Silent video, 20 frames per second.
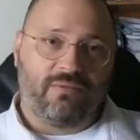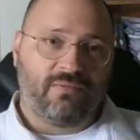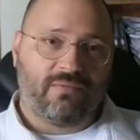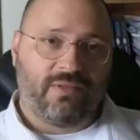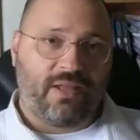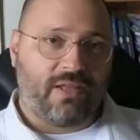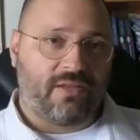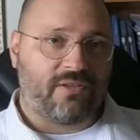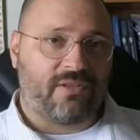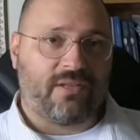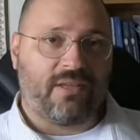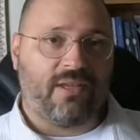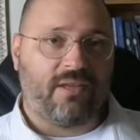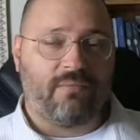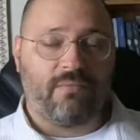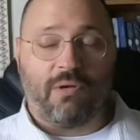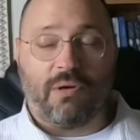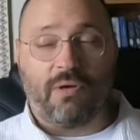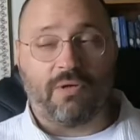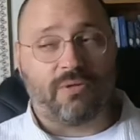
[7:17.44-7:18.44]
That's the thing,
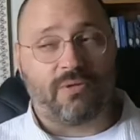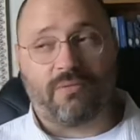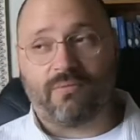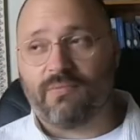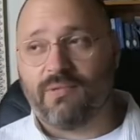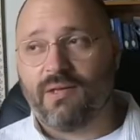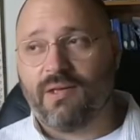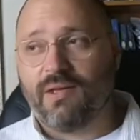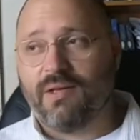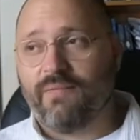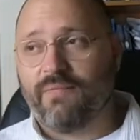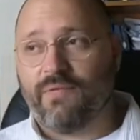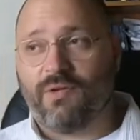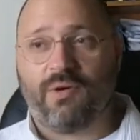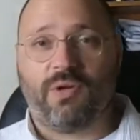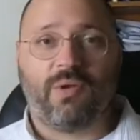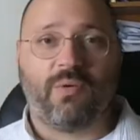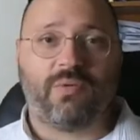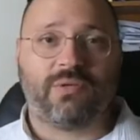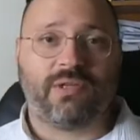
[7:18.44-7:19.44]
because
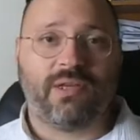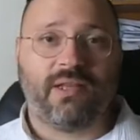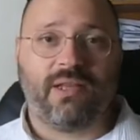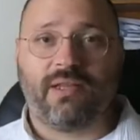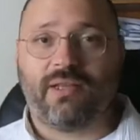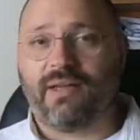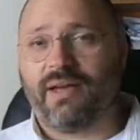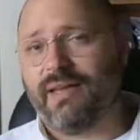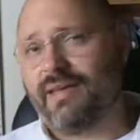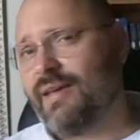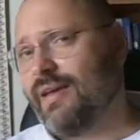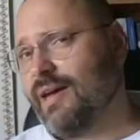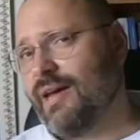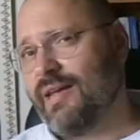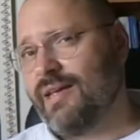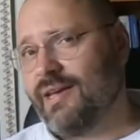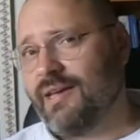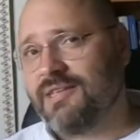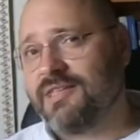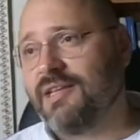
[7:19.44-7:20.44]
Turkey will say that
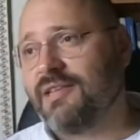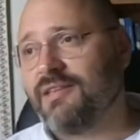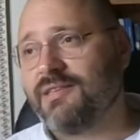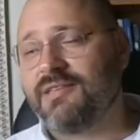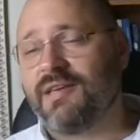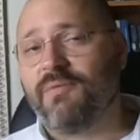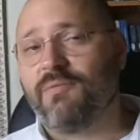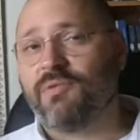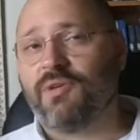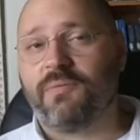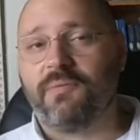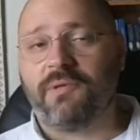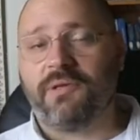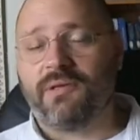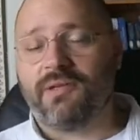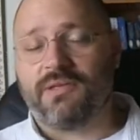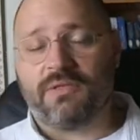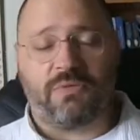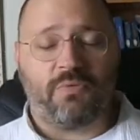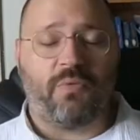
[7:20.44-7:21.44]
I said the same to
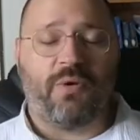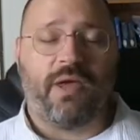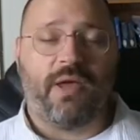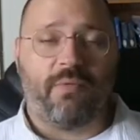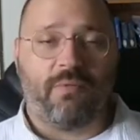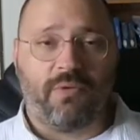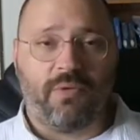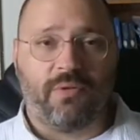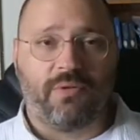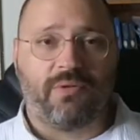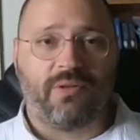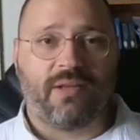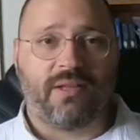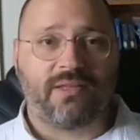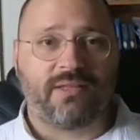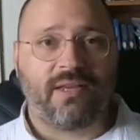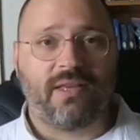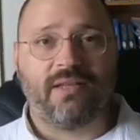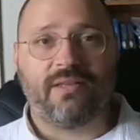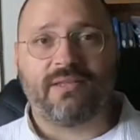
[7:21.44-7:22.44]
Americans. Why I'm going to not
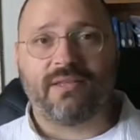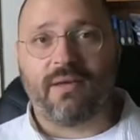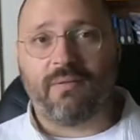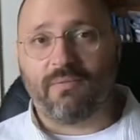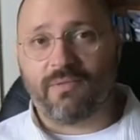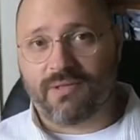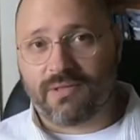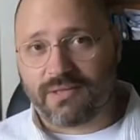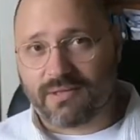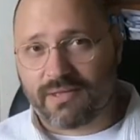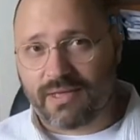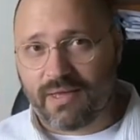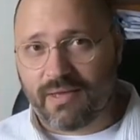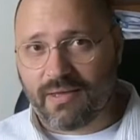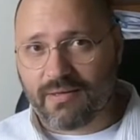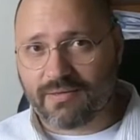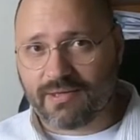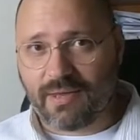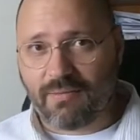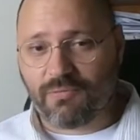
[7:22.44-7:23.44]
say the same
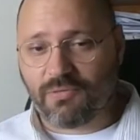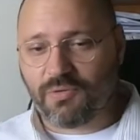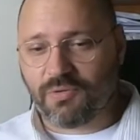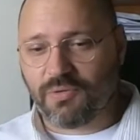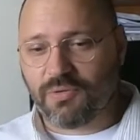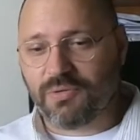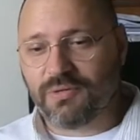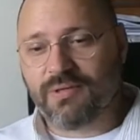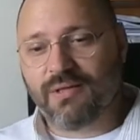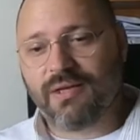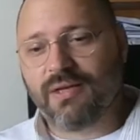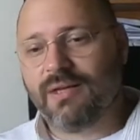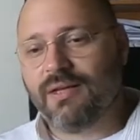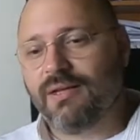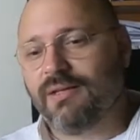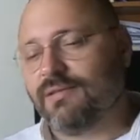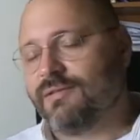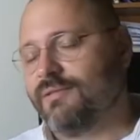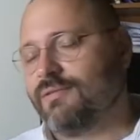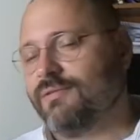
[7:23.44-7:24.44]
to you?
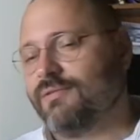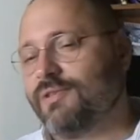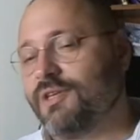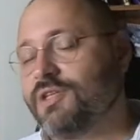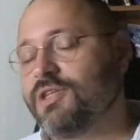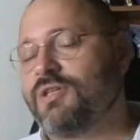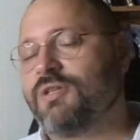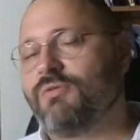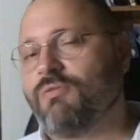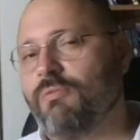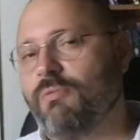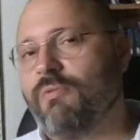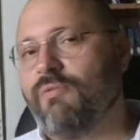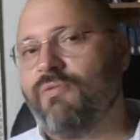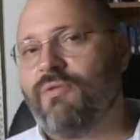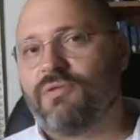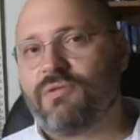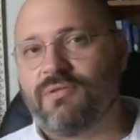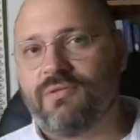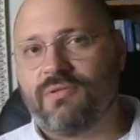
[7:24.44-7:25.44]
So Russians will be
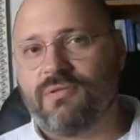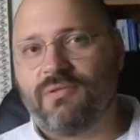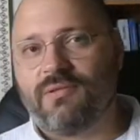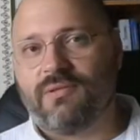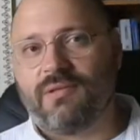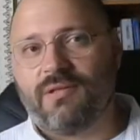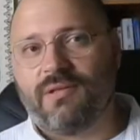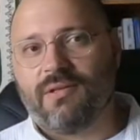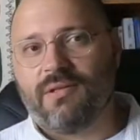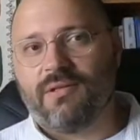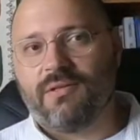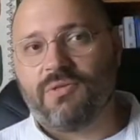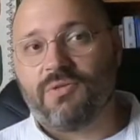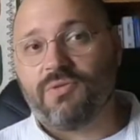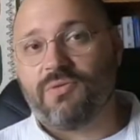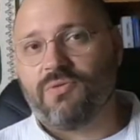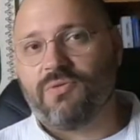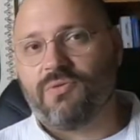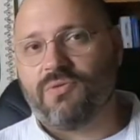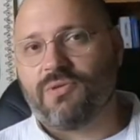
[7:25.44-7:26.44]
forced to
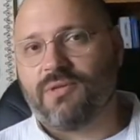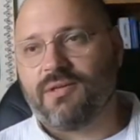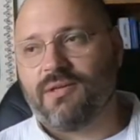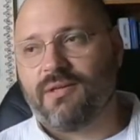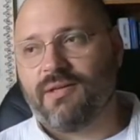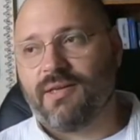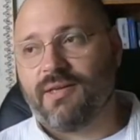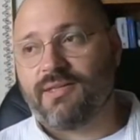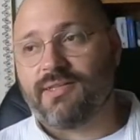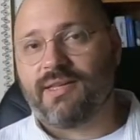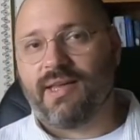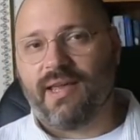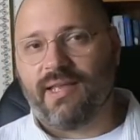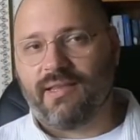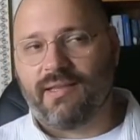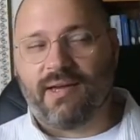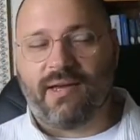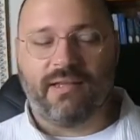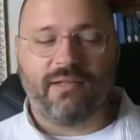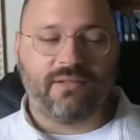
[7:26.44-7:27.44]
choose a side,
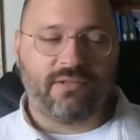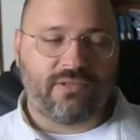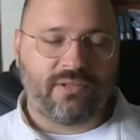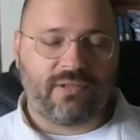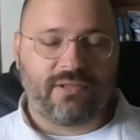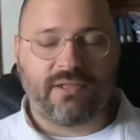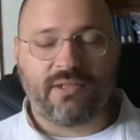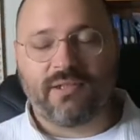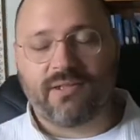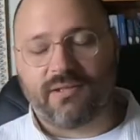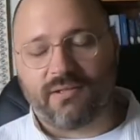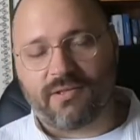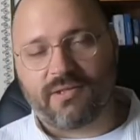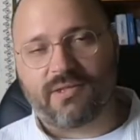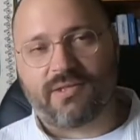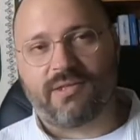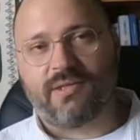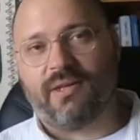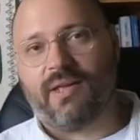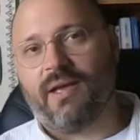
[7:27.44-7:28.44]
either Turkey or
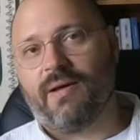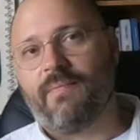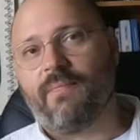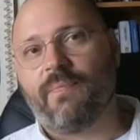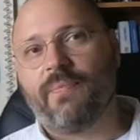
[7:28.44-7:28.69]
Syria.